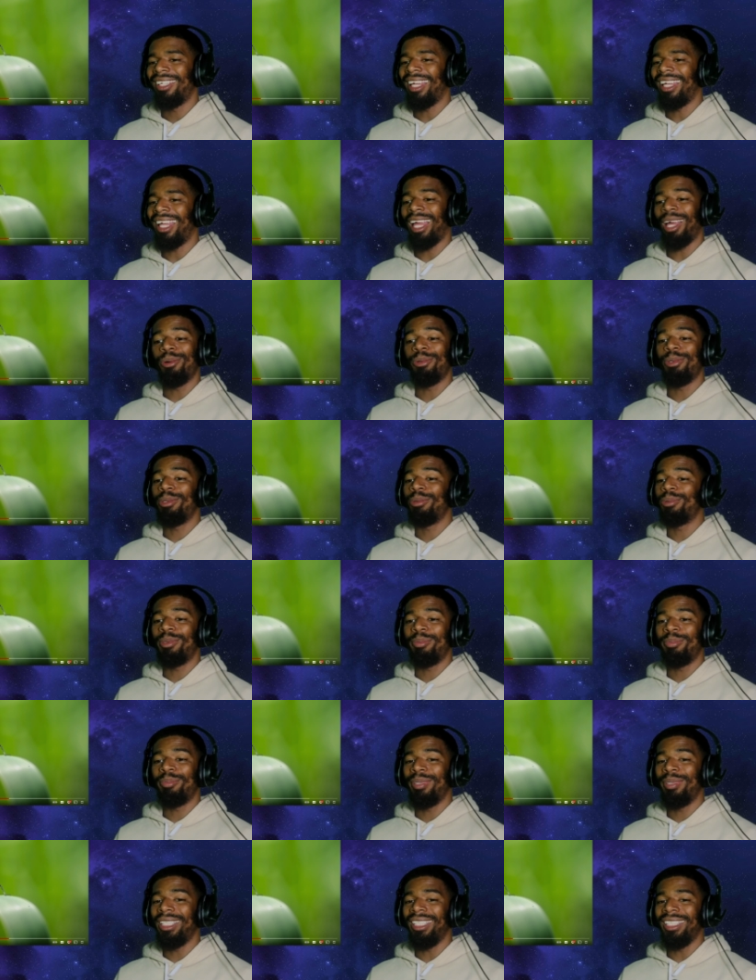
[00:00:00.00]
how it
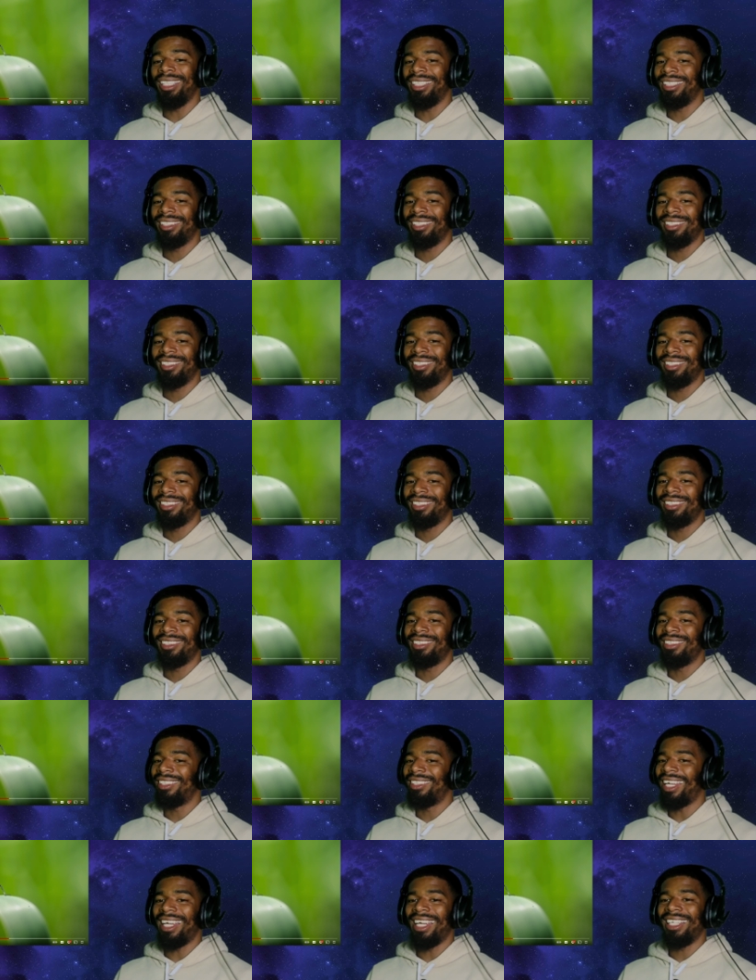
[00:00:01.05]
would be.
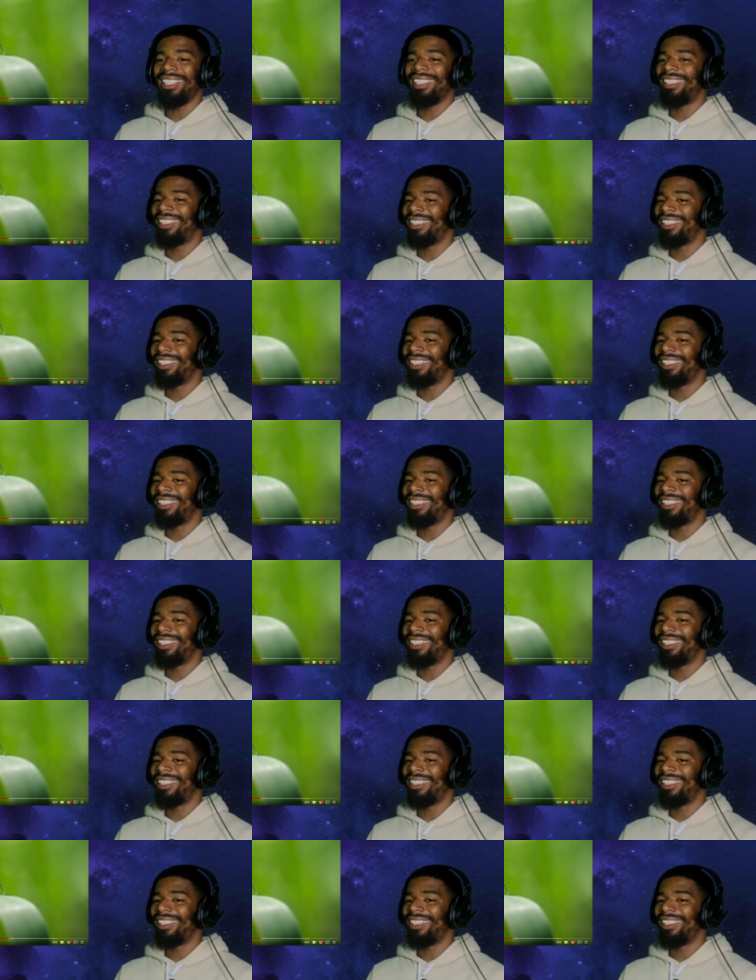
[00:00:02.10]
I